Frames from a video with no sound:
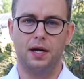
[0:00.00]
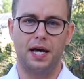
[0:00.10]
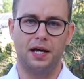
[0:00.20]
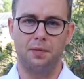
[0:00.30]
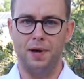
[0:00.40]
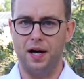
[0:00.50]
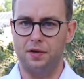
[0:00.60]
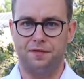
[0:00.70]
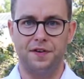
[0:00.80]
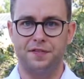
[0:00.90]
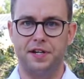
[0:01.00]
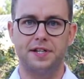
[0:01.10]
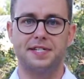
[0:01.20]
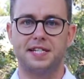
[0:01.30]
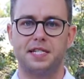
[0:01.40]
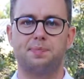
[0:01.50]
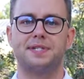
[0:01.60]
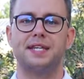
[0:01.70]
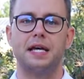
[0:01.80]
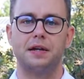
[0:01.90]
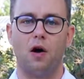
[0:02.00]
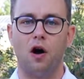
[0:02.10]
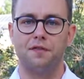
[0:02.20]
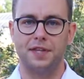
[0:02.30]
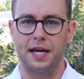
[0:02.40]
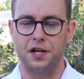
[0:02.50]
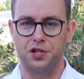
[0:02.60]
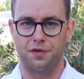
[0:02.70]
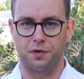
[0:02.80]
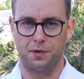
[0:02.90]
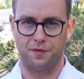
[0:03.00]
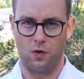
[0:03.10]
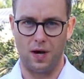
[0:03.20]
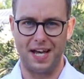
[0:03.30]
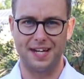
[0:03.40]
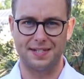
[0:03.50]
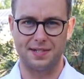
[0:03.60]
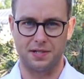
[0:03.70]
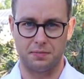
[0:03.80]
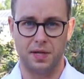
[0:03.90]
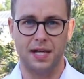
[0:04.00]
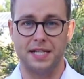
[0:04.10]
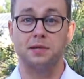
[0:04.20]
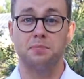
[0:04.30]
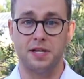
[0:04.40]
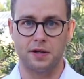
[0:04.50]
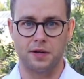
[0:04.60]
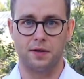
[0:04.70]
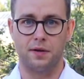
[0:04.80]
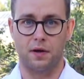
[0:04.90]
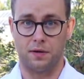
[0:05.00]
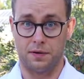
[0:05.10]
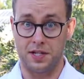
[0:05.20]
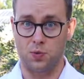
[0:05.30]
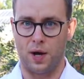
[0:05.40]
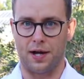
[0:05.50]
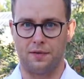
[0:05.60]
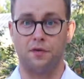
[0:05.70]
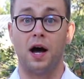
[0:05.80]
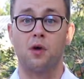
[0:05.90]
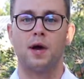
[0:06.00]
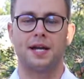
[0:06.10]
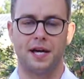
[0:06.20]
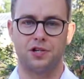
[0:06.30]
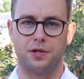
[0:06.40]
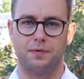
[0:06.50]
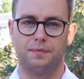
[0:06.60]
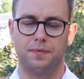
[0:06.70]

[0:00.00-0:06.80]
And about 50 to 60% of the energy from a floor heating system is emitted this way, via radiation.